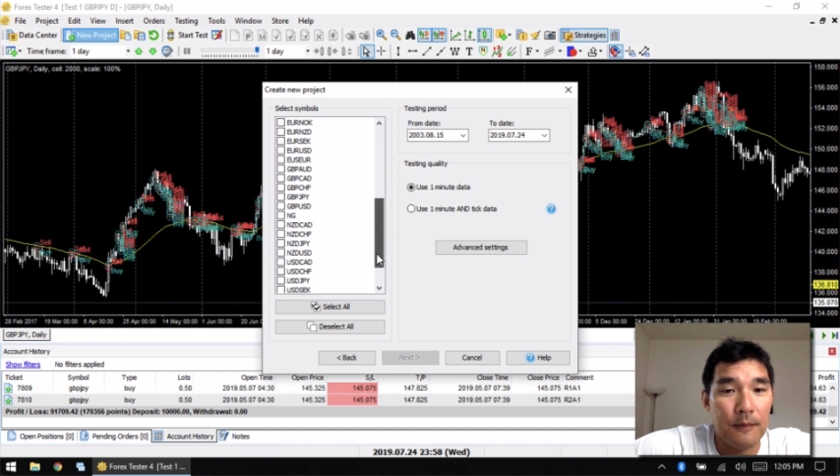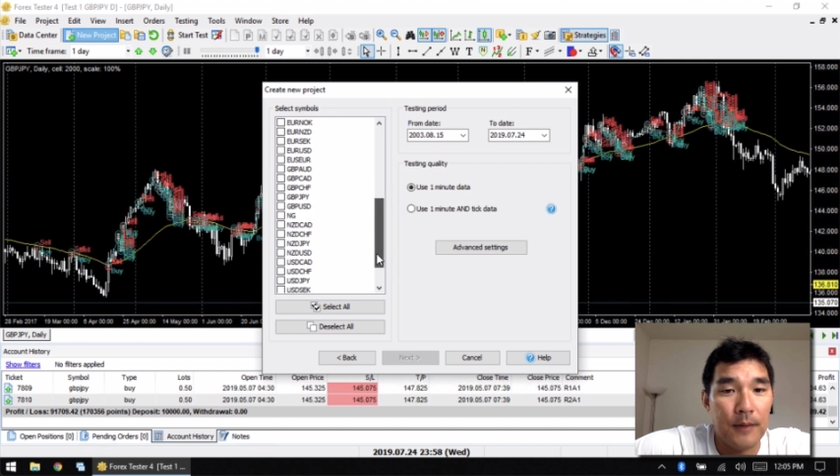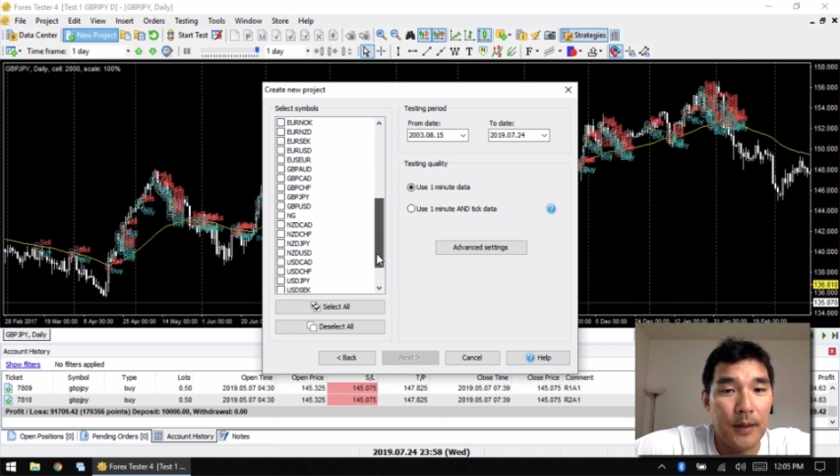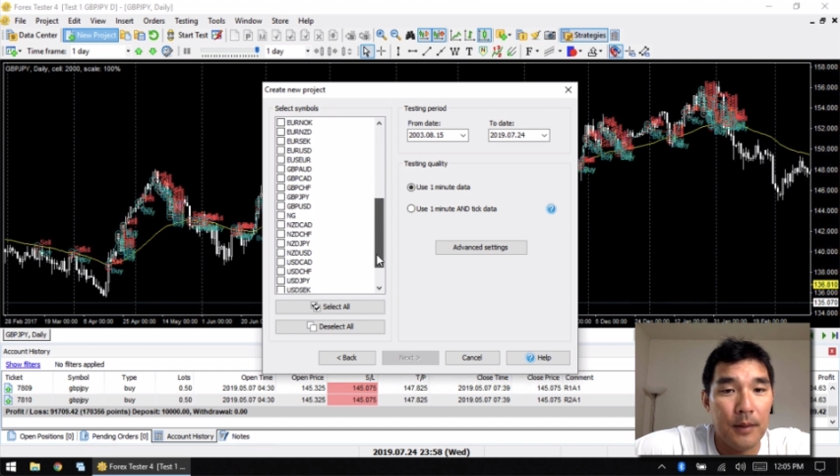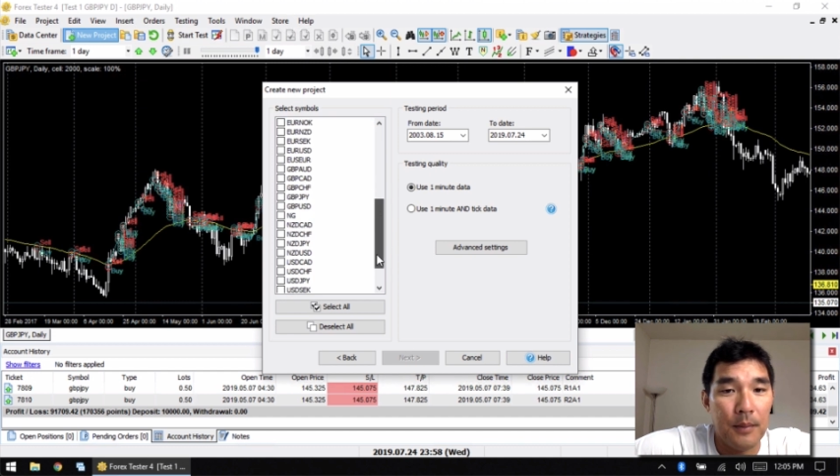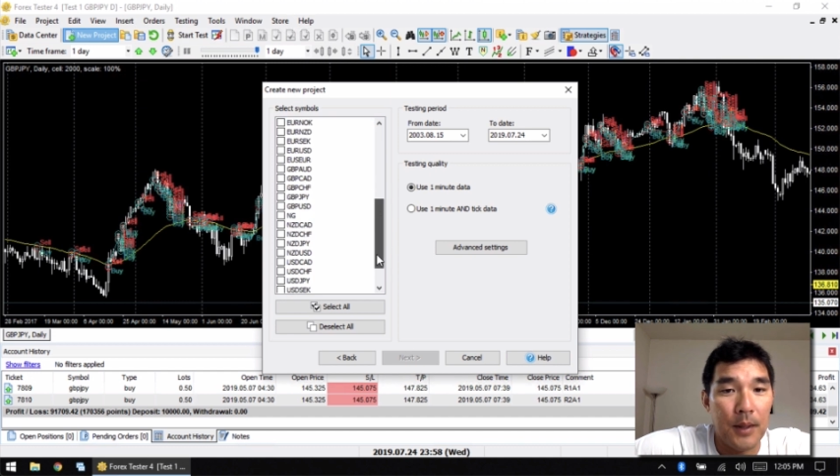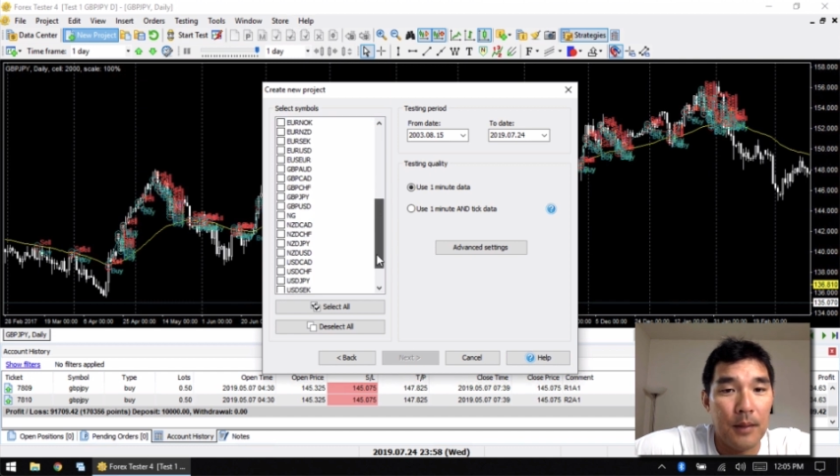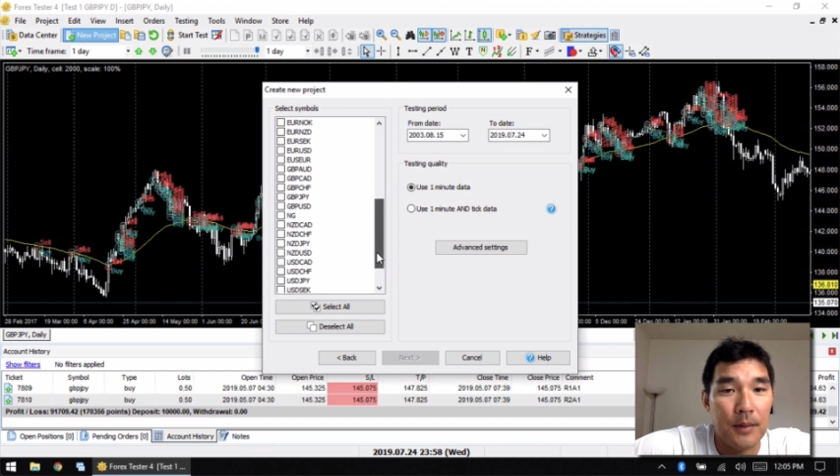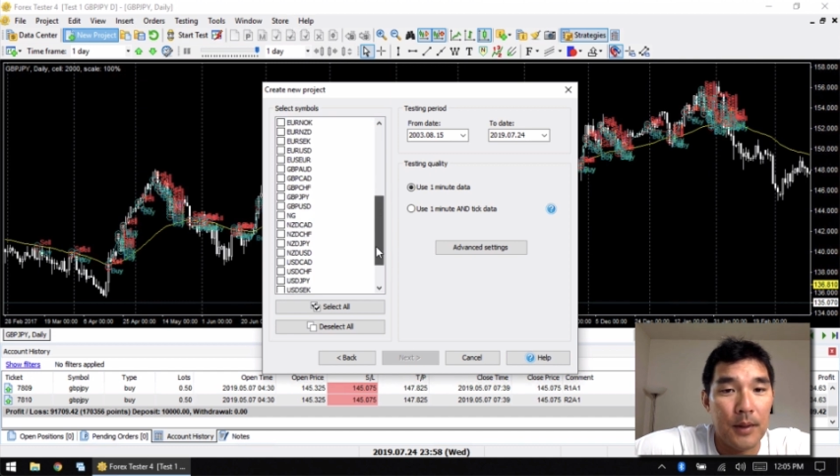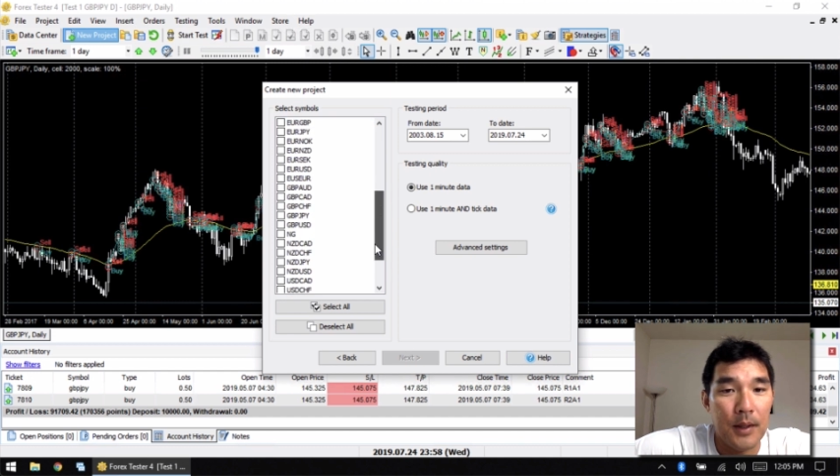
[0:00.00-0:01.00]
find the
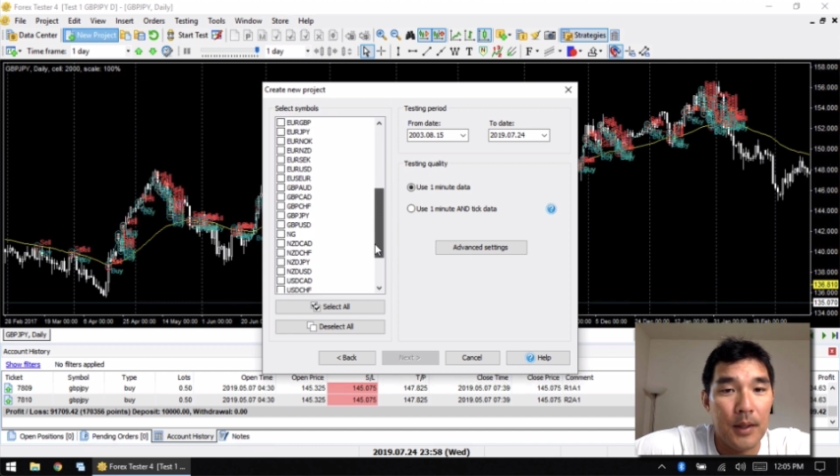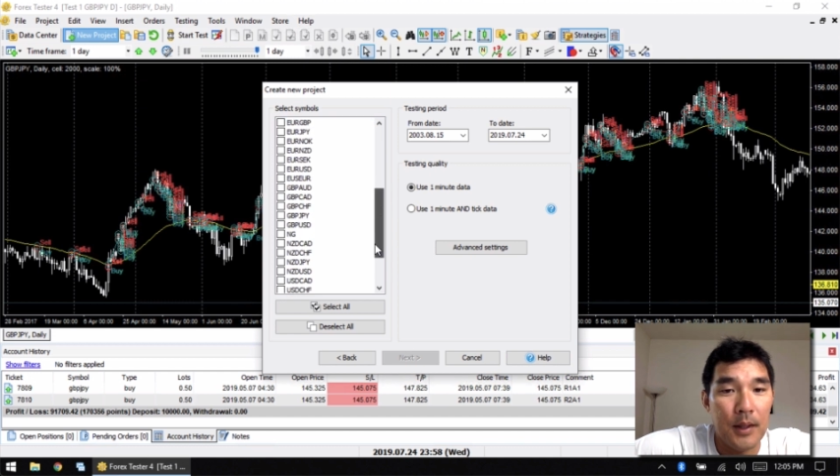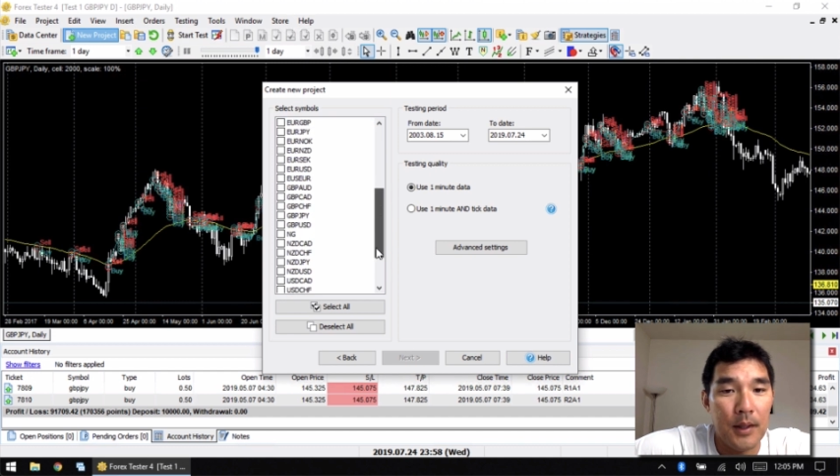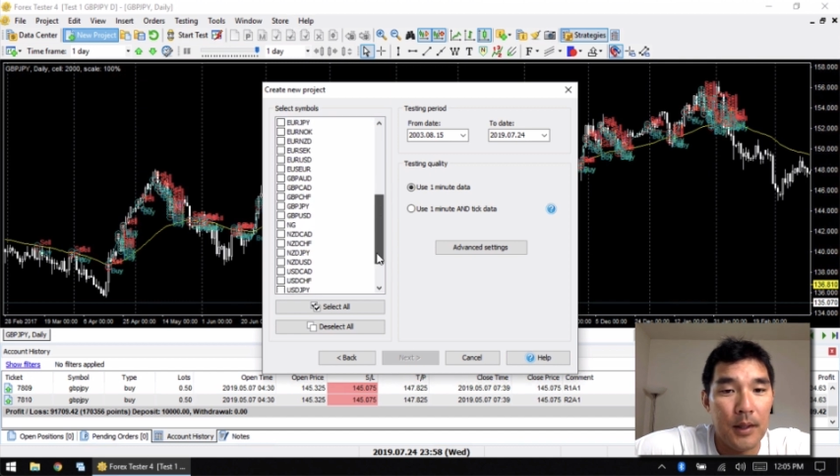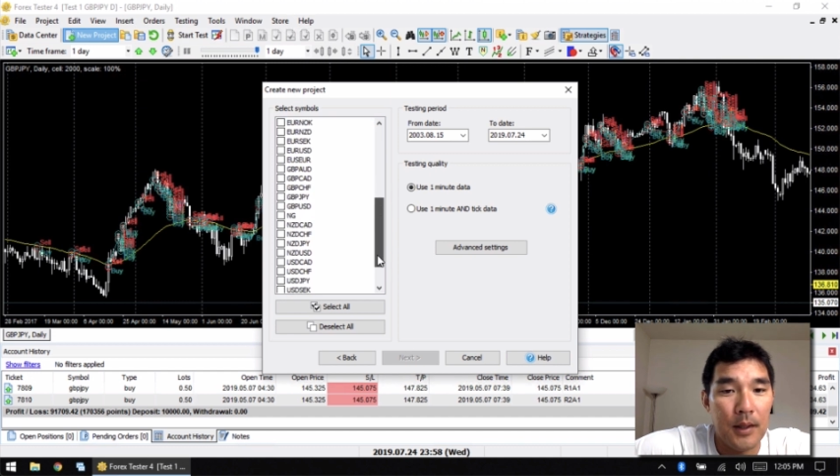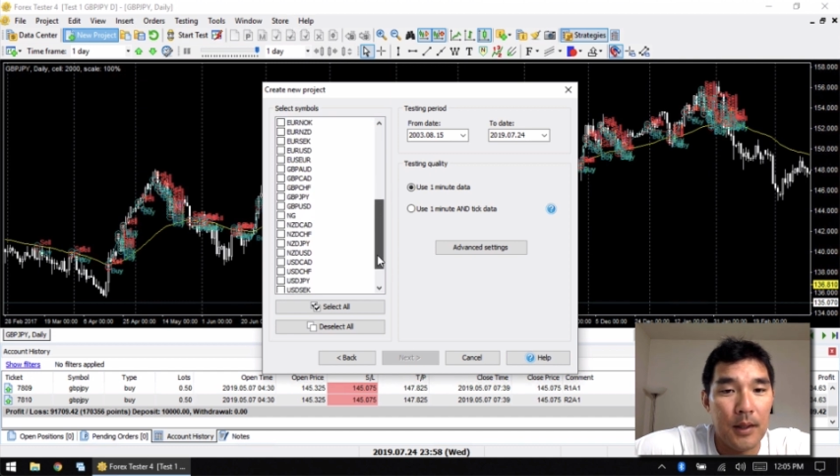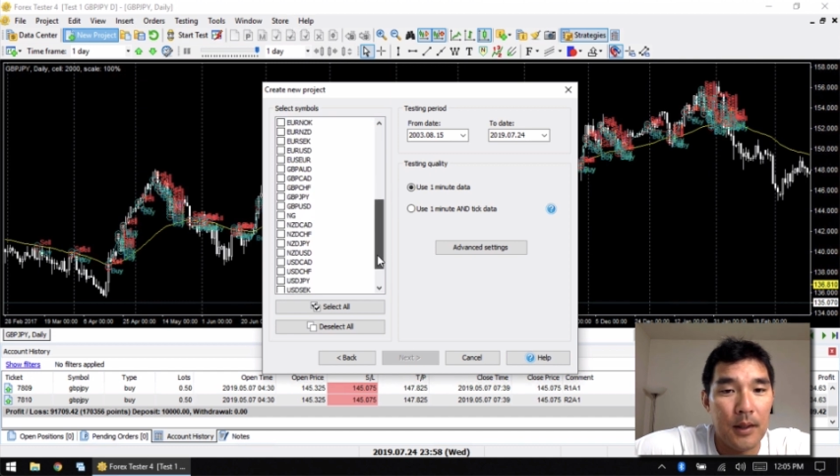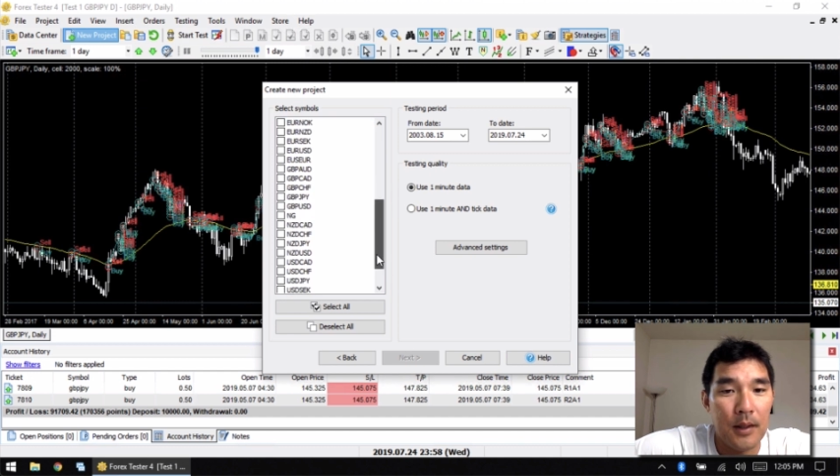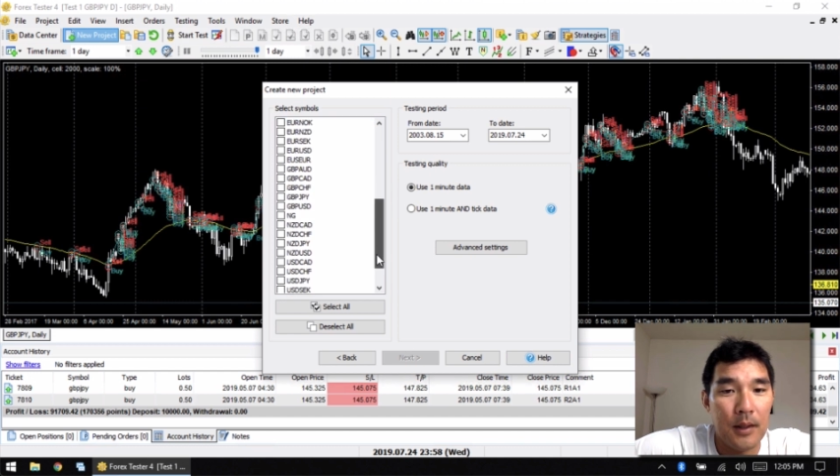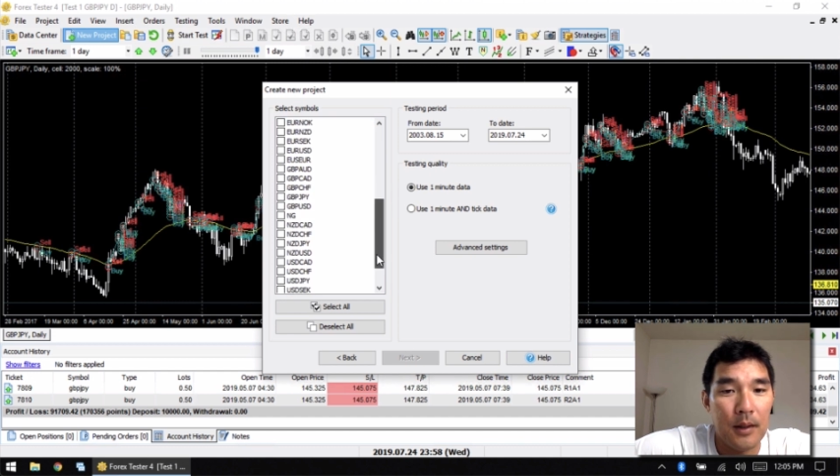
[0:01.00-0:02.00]
pound
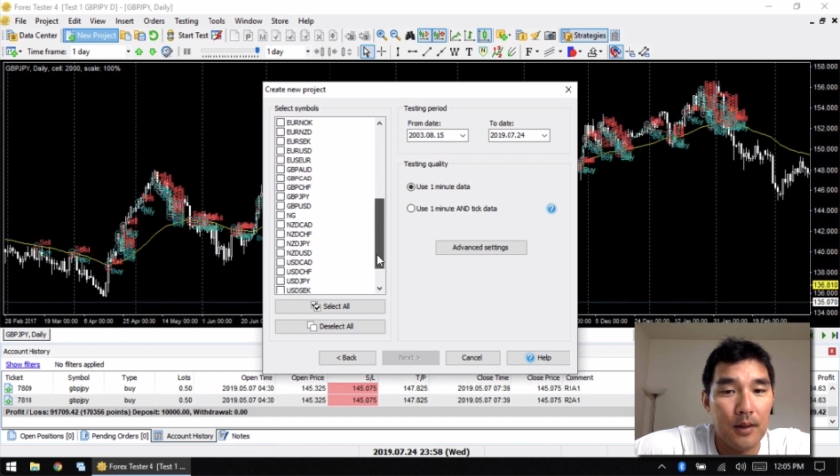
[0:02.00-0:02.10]
yen,